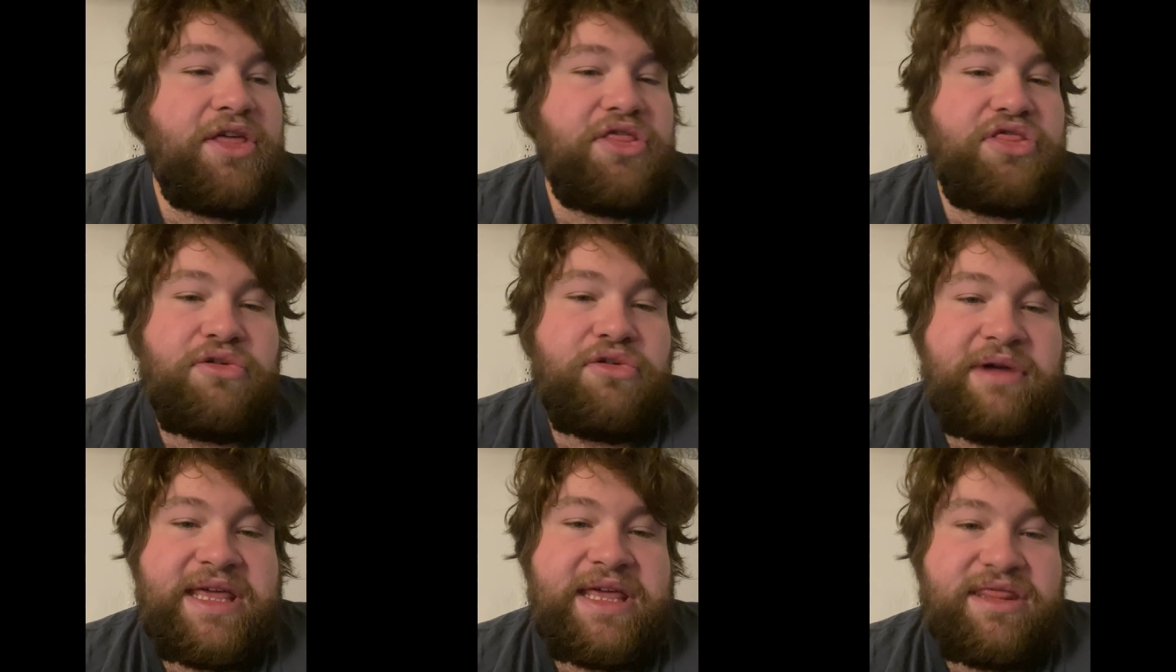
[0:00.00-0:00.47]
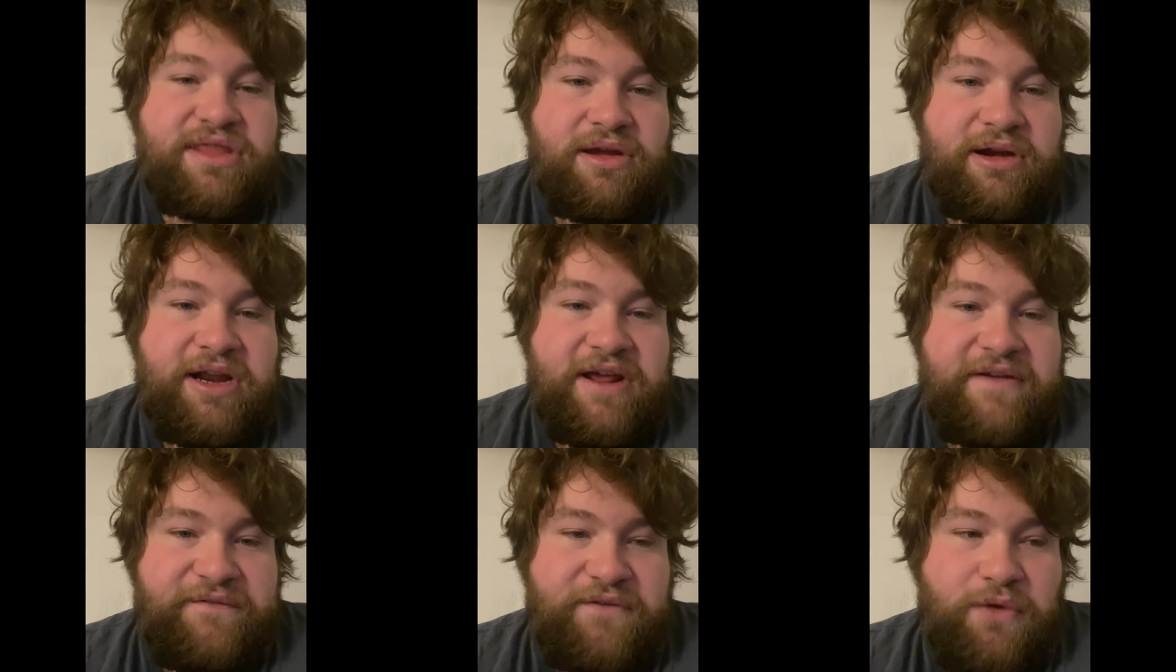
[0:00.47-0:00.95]

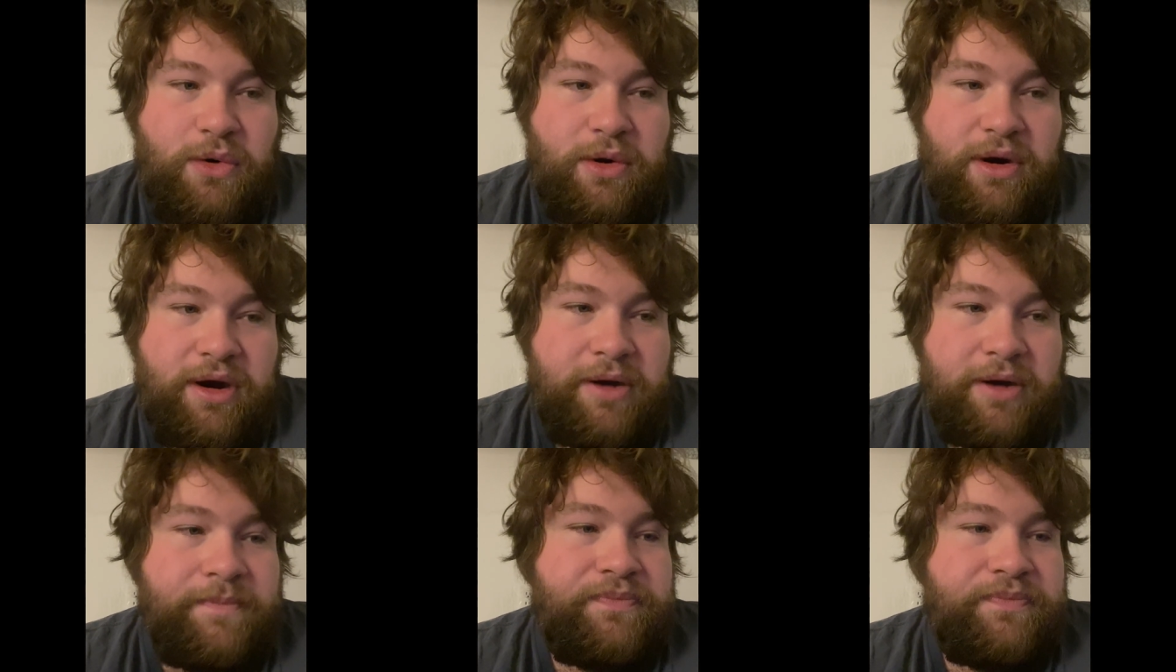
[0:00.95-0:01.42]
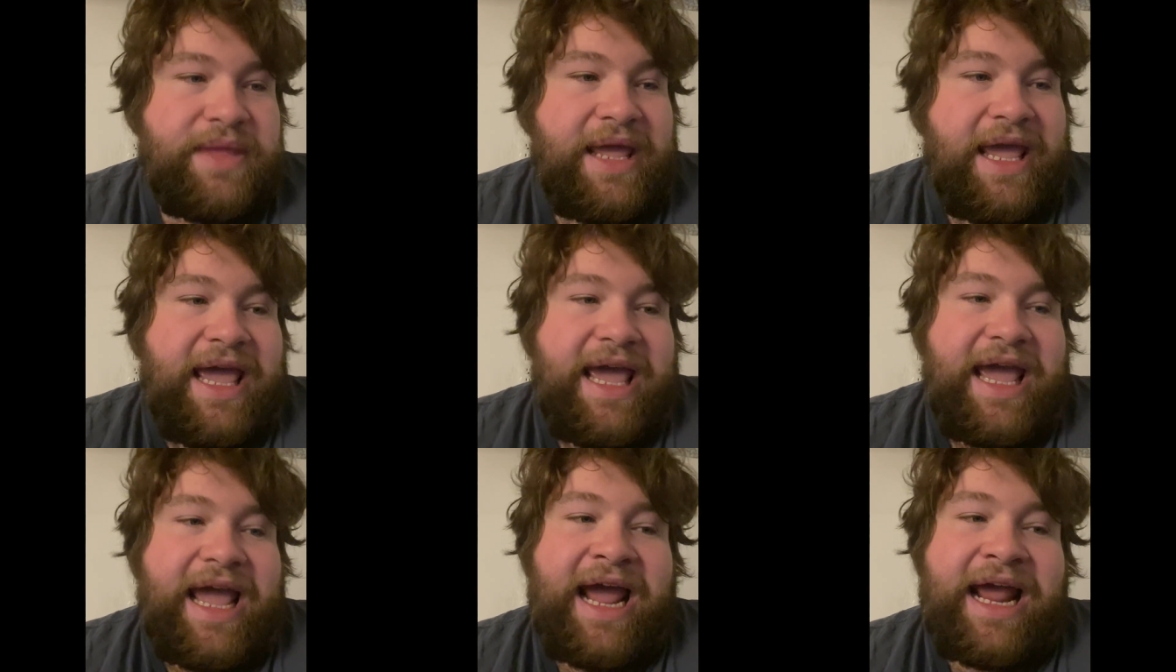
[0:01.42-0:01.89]
334
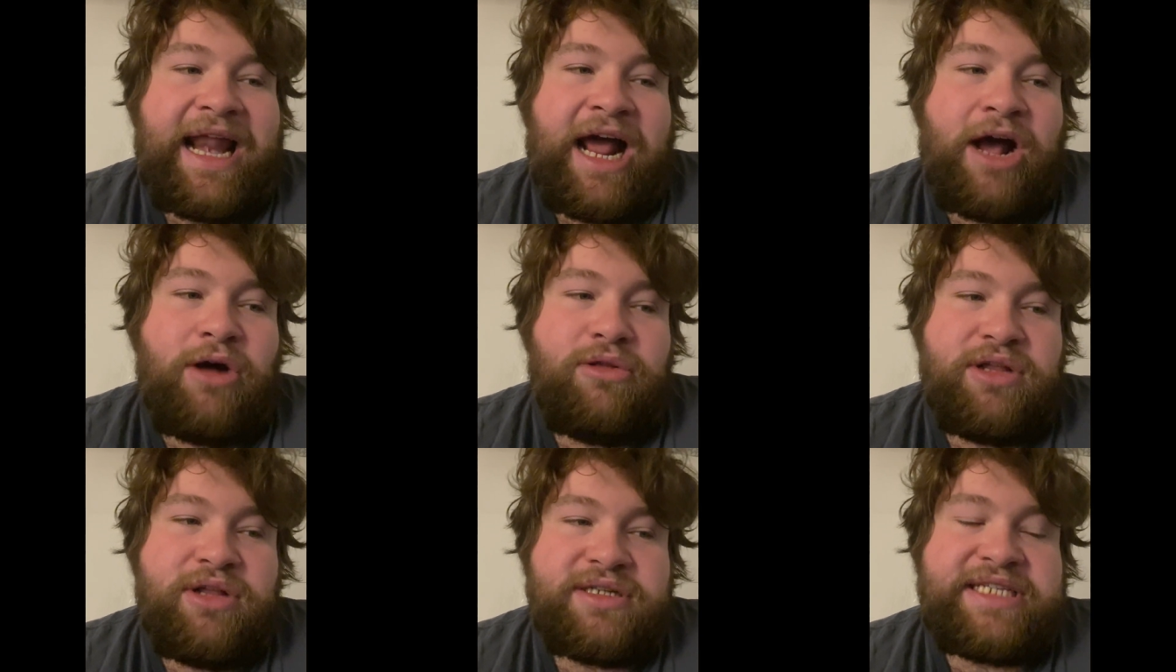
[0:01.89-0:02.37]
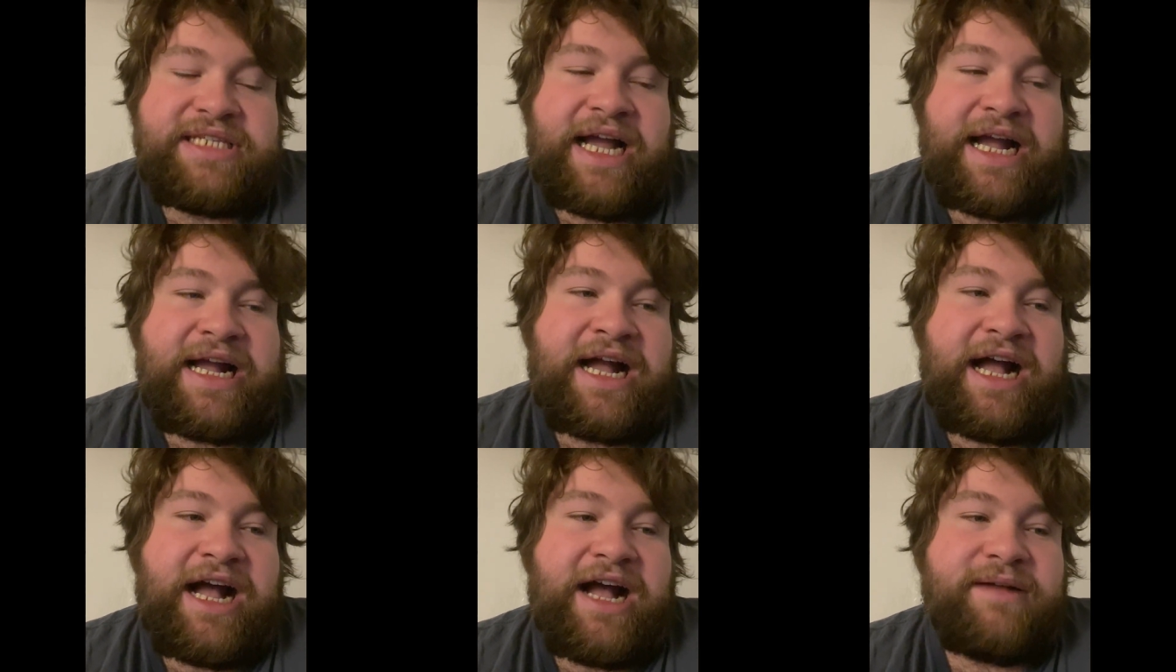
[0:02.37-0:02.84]
at
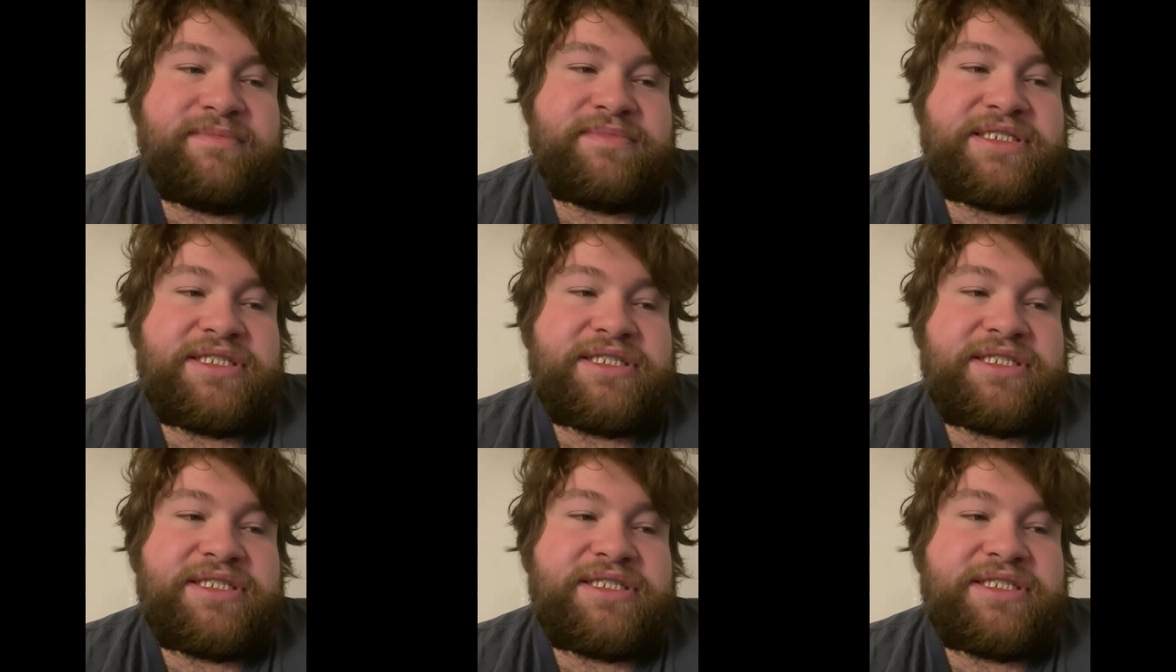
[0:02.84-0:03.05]
outlook.com.